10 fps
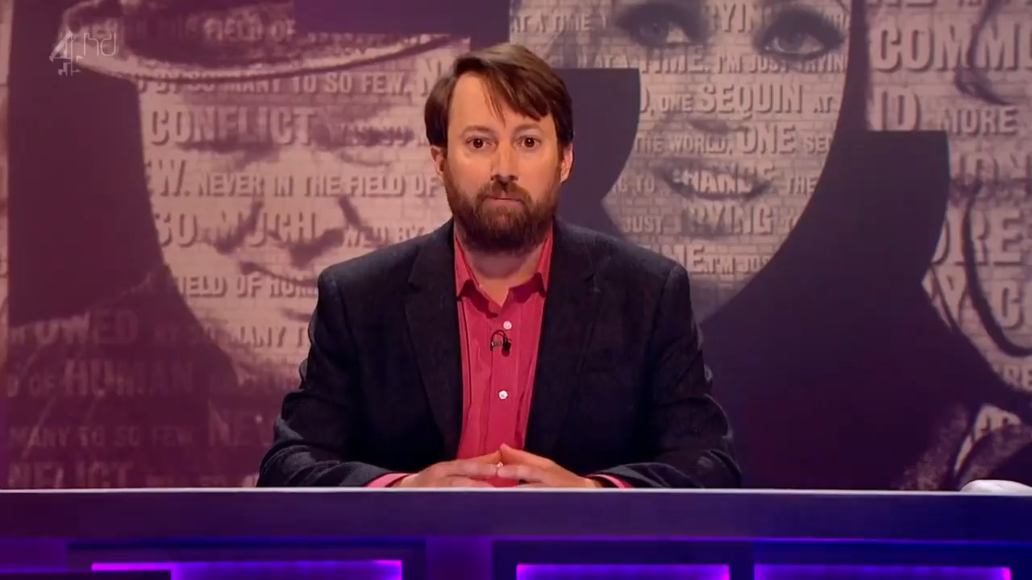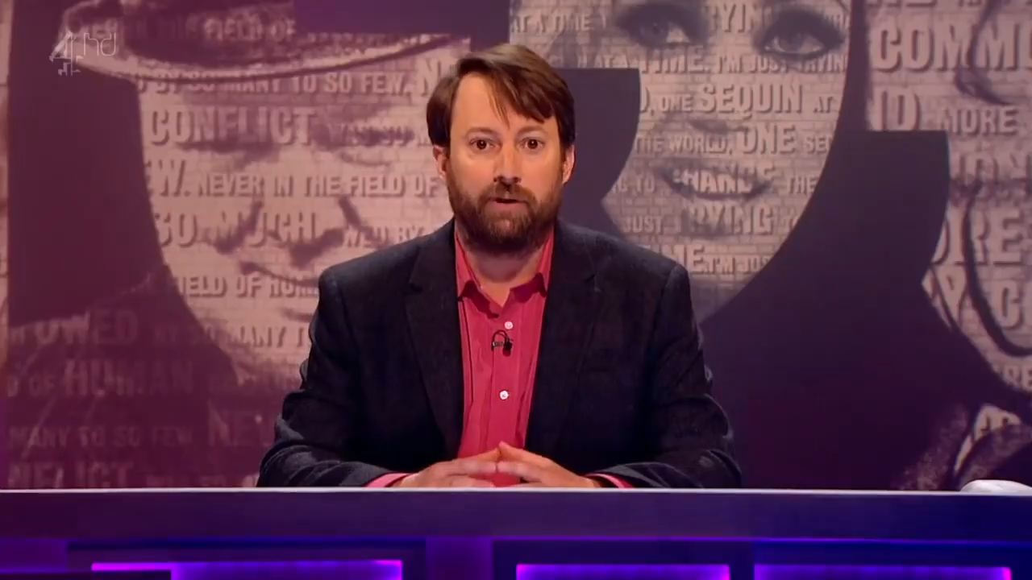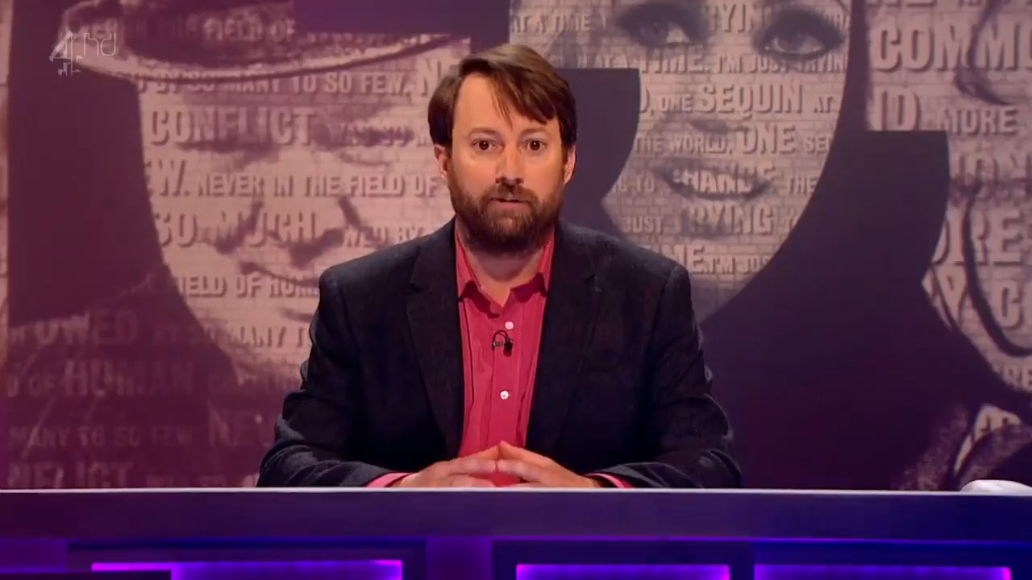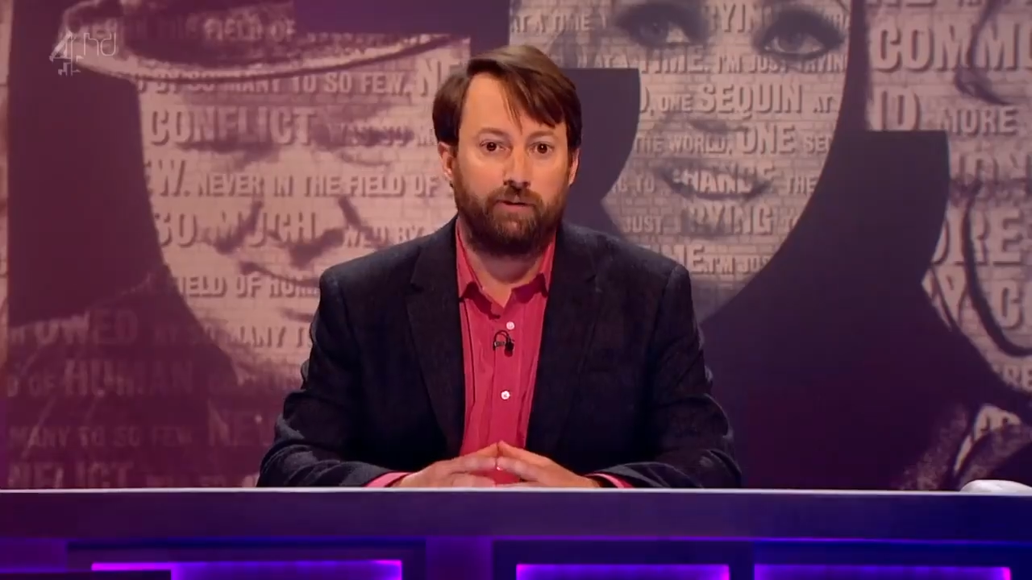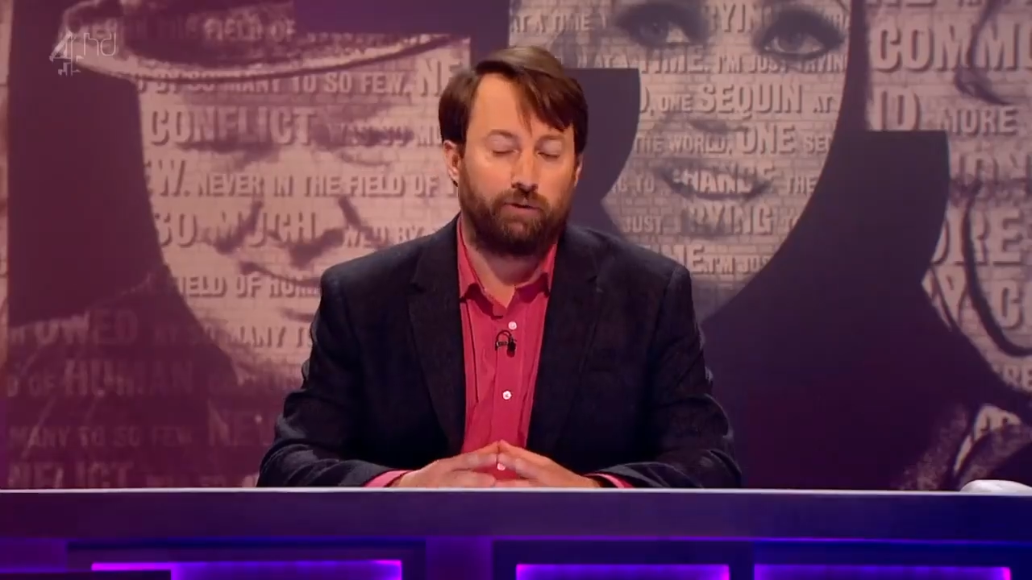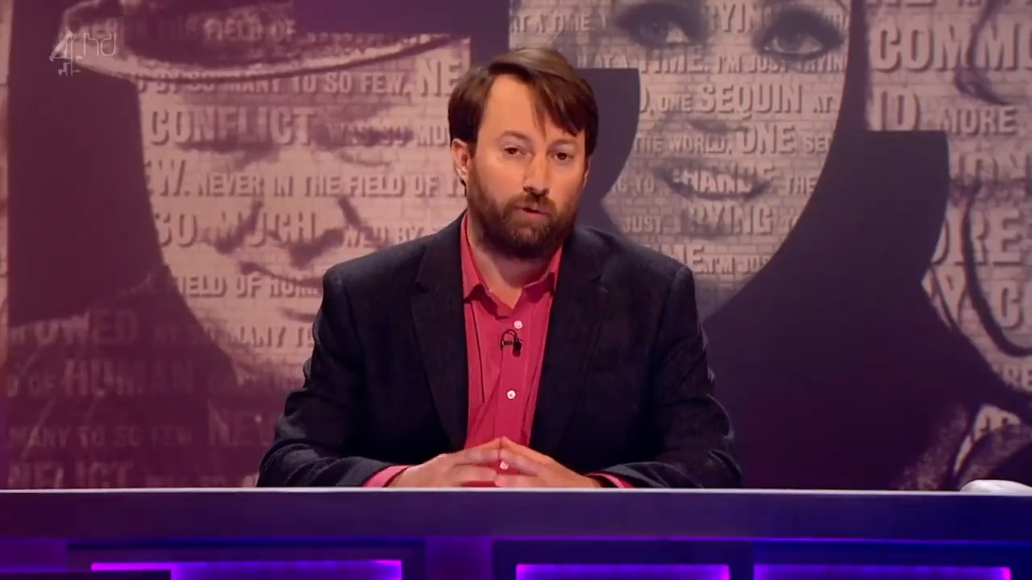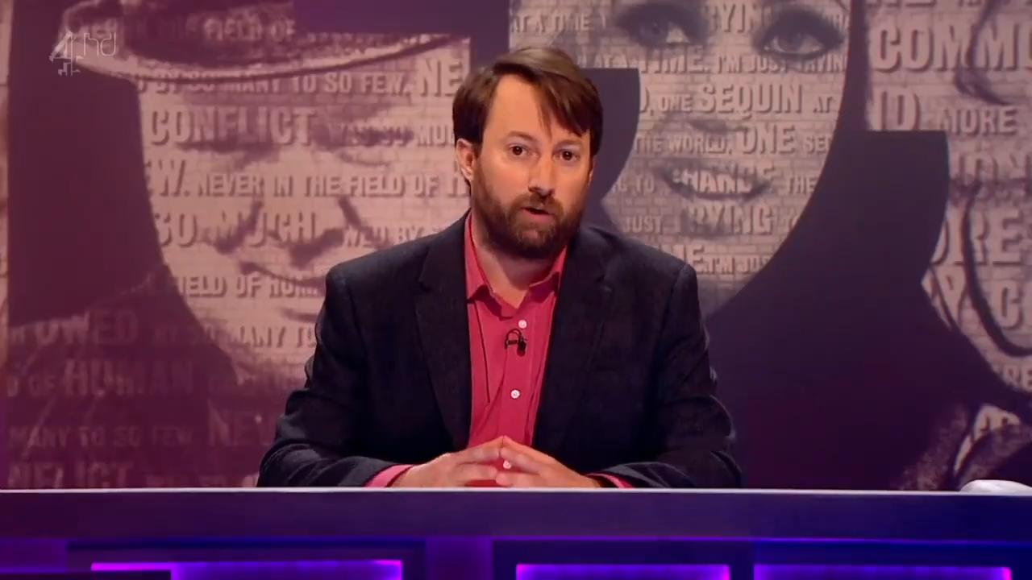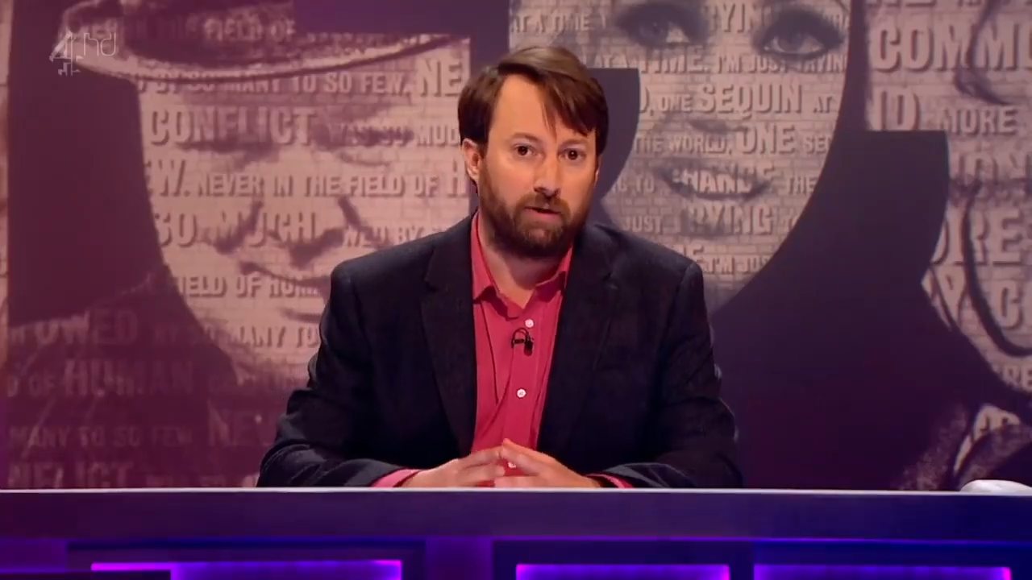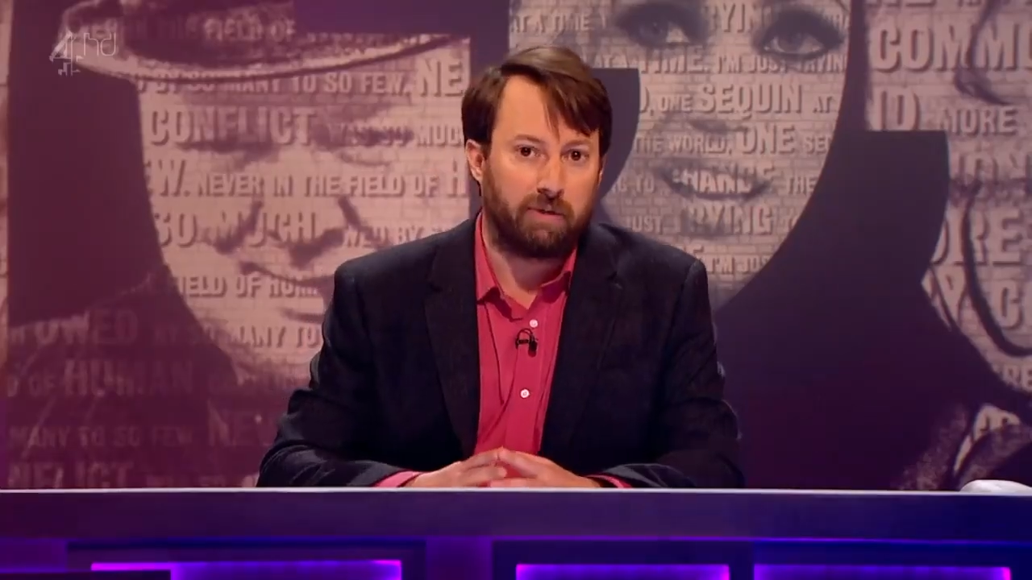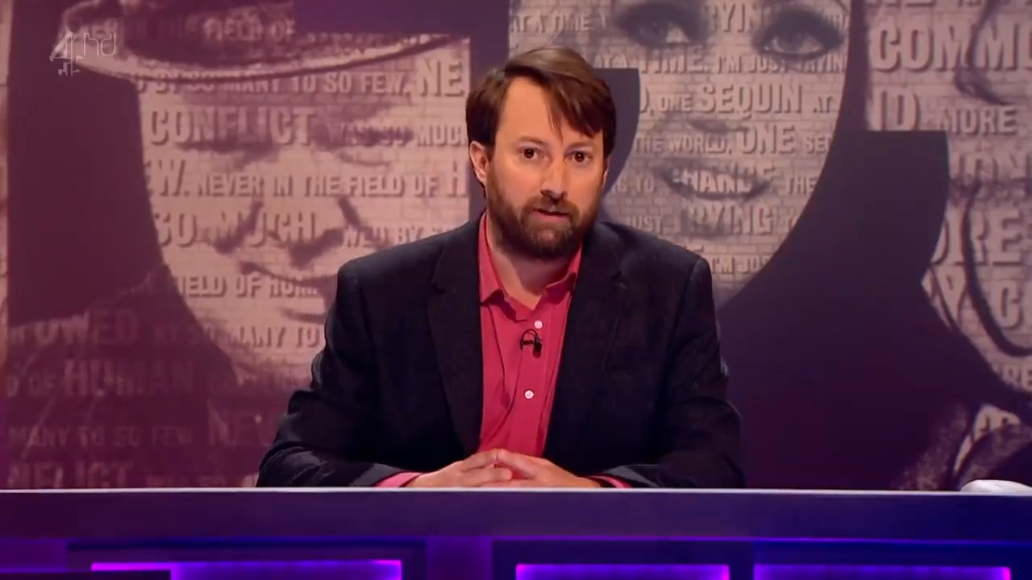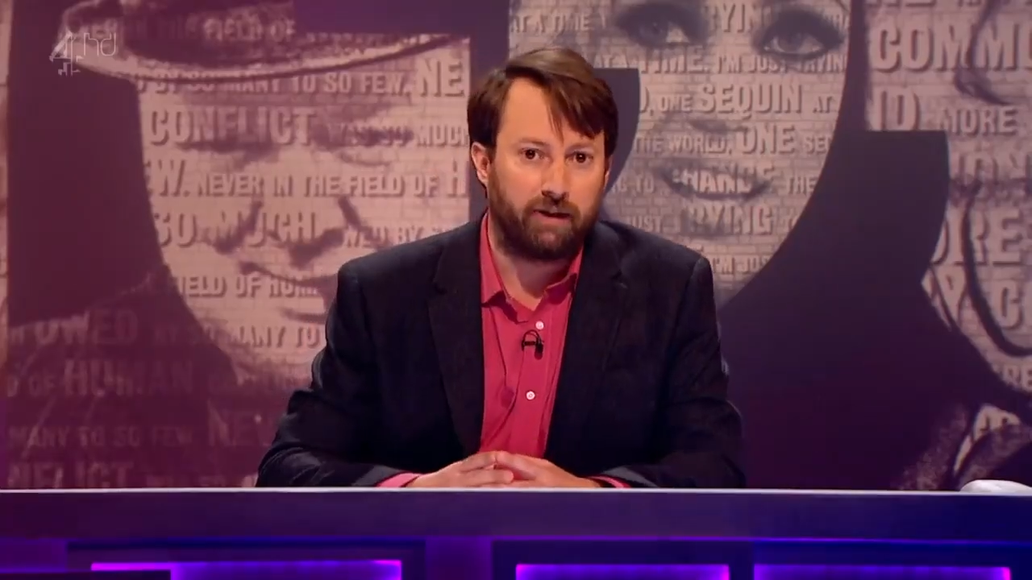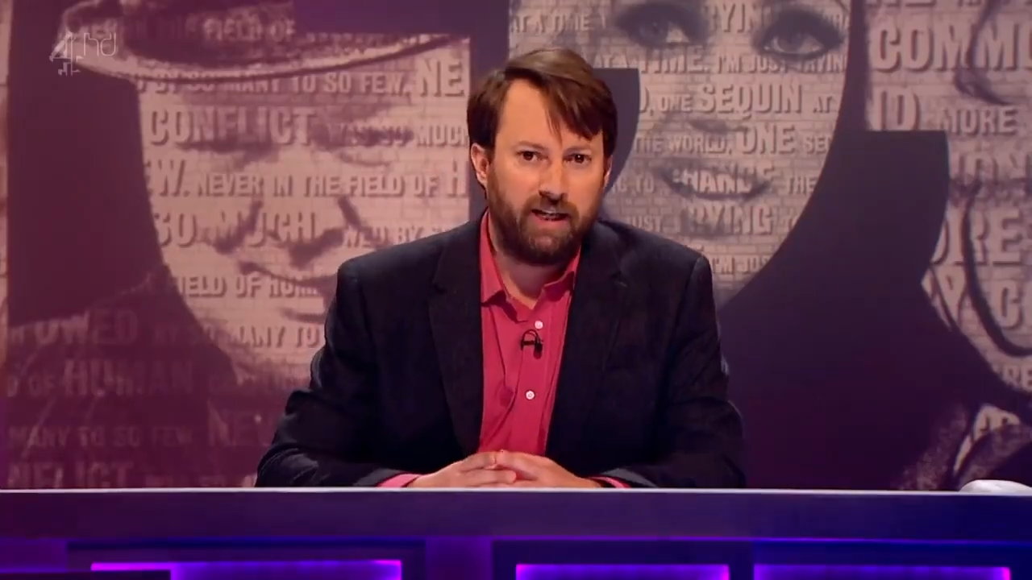person is talking about.